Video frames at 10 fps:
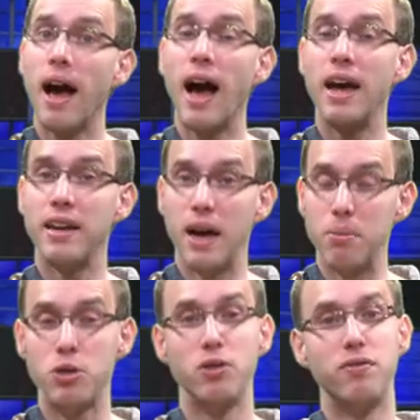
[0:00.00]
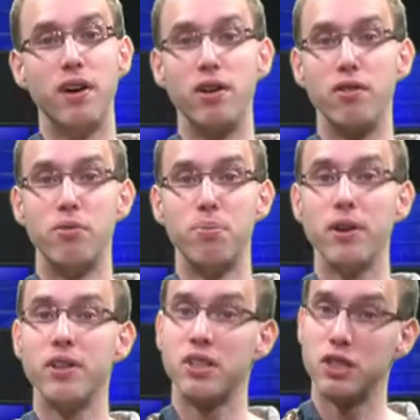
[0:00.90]
And the absolute value of a
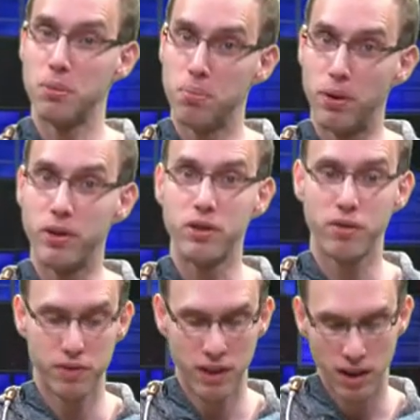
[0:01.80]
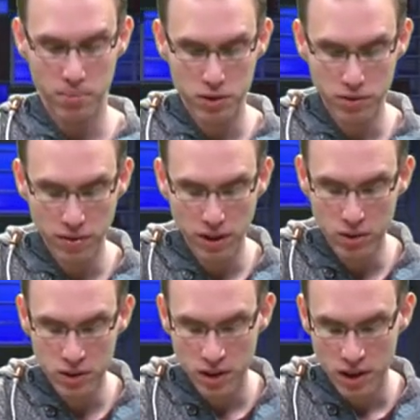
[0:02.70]
product is the product of the absolute
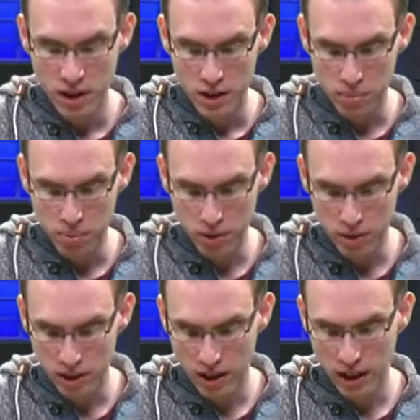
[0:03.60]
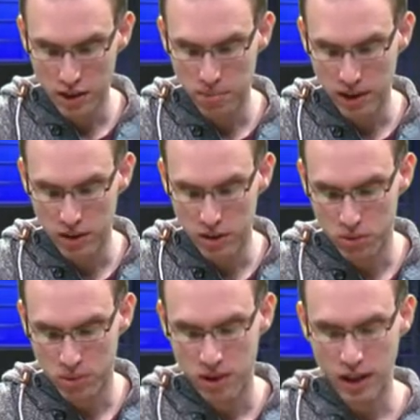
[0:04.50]
values. So product x minus
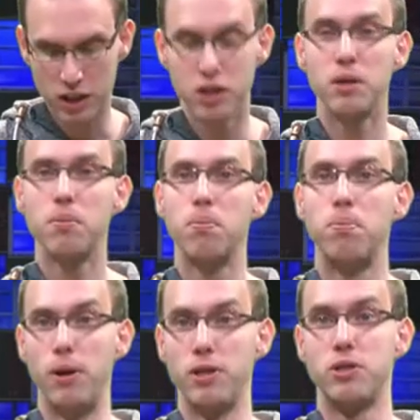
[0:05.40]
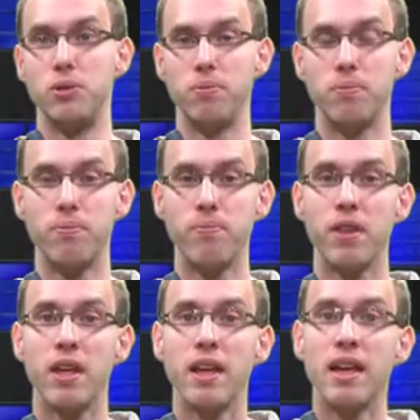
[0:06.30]
2, x plus 2.
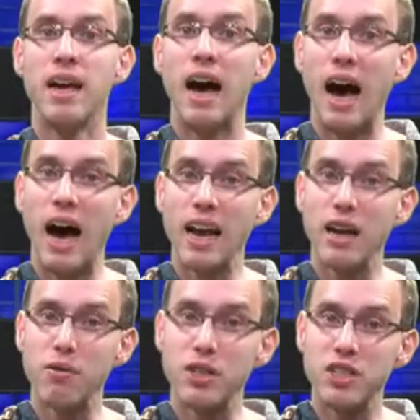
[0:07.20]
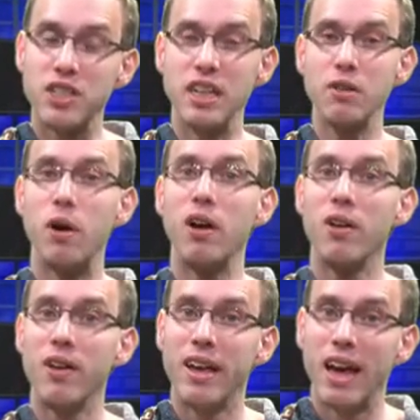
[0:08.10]
And then we see,
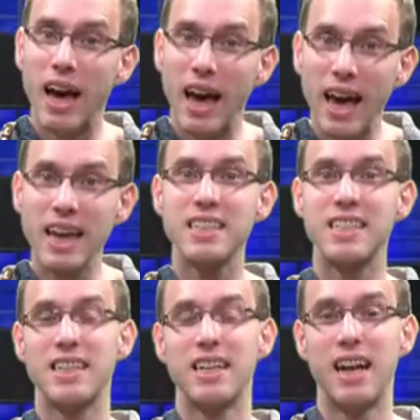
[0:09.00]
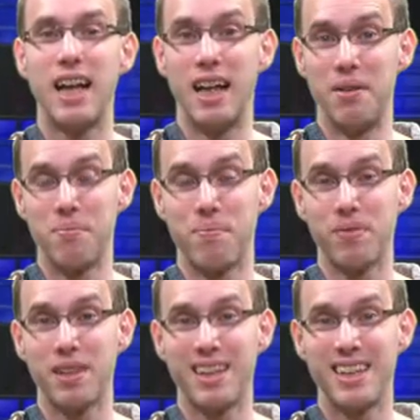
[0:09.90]
well, x um,
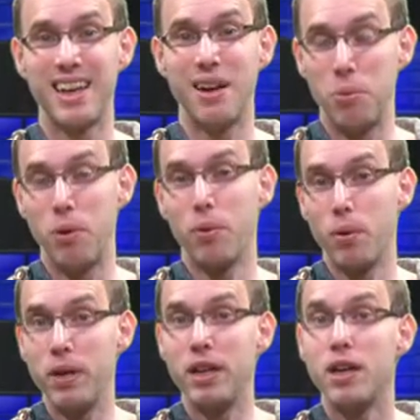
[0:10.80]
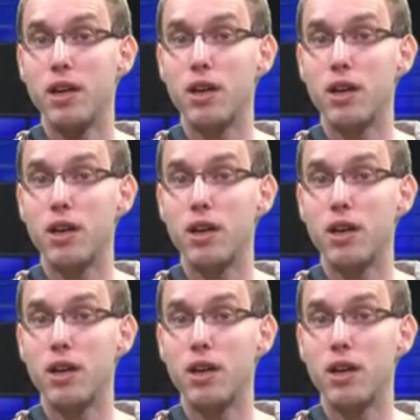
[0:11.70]
eh, will be